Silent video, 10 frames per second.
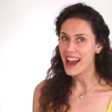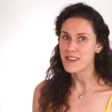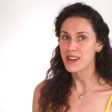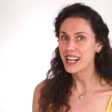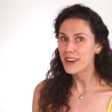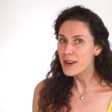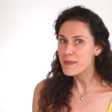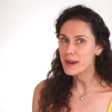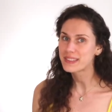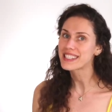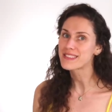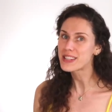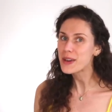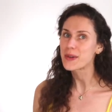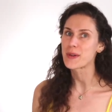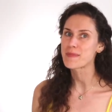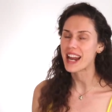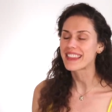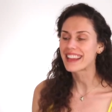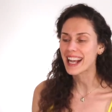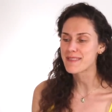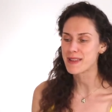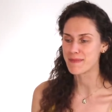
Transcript: I want to go to bed with you too, but I think I've been